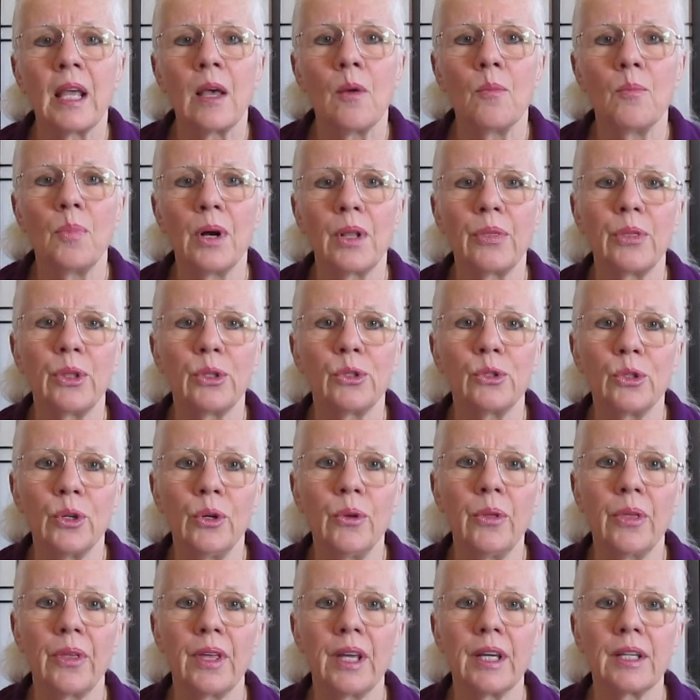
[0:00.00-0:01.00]
But the
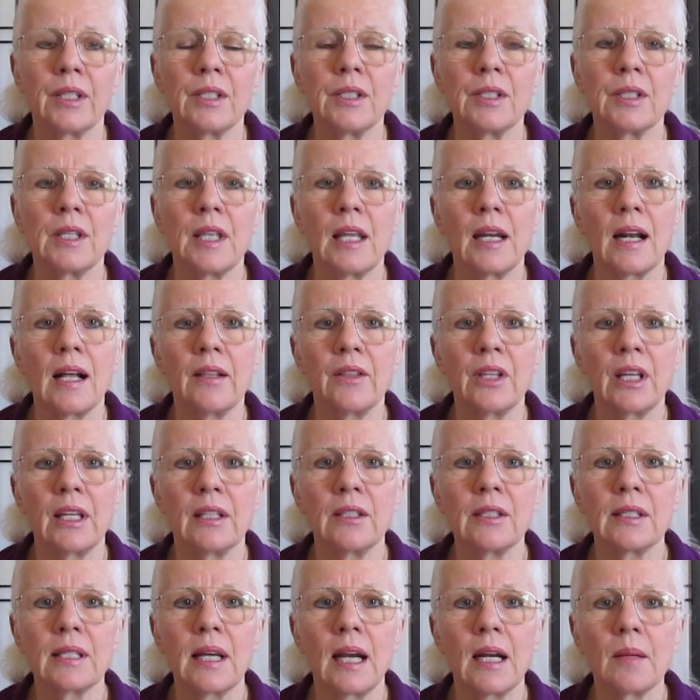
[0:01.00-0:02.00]
truth is that on the
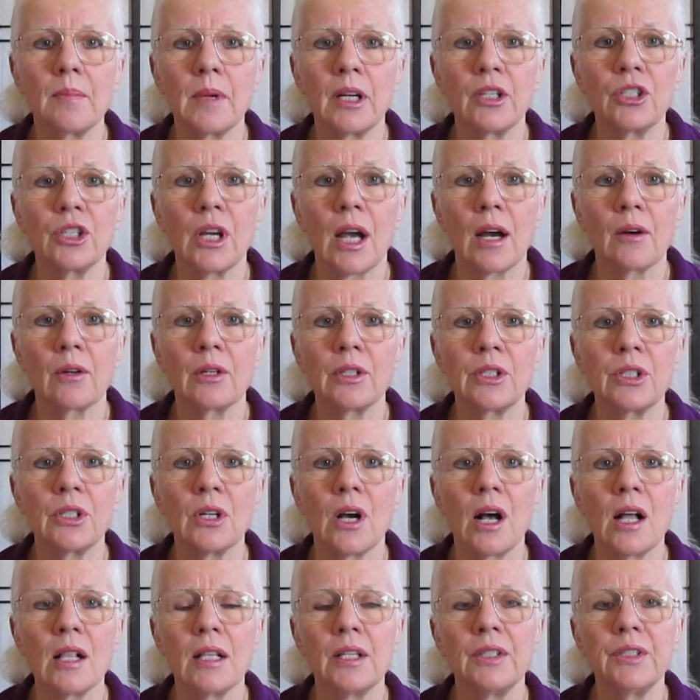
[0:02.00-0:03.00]
inside of my shower
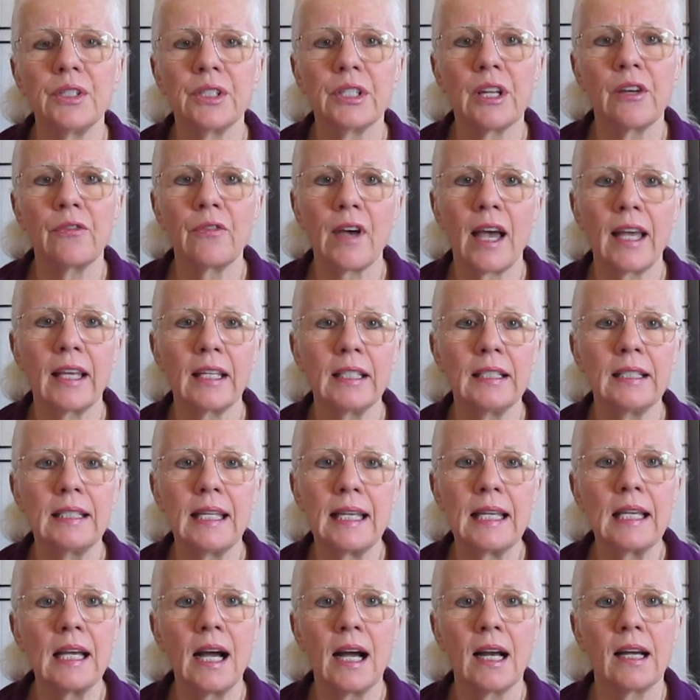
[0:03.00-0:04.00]
stall and stuff, I can
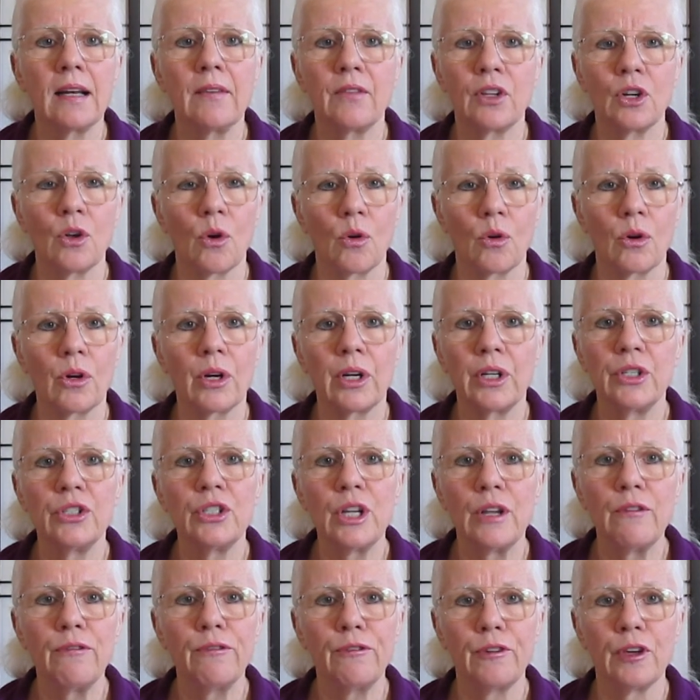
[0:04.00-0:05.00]
see kind of an
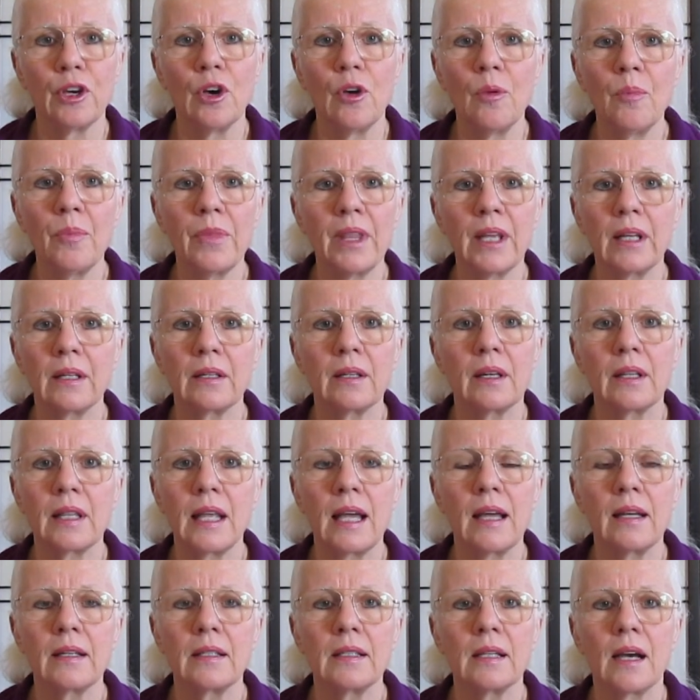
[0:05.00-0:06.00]
orangey film
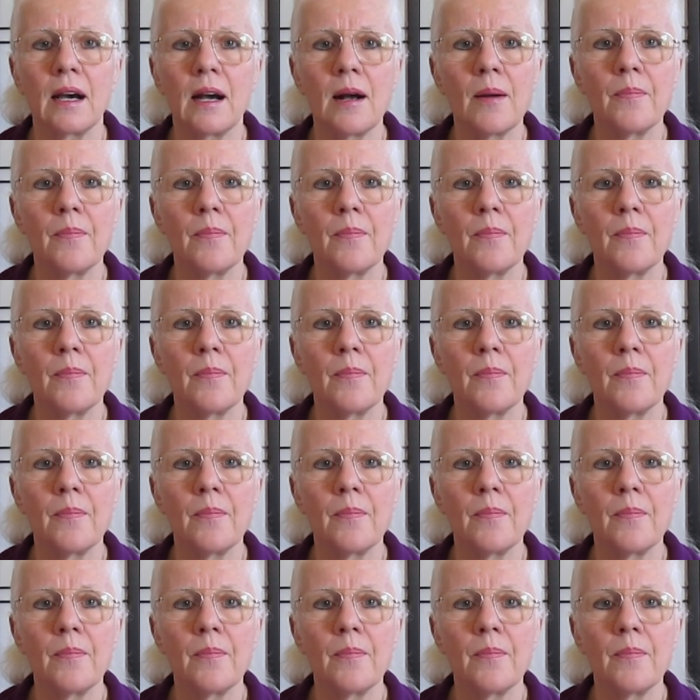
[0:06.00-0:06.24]
that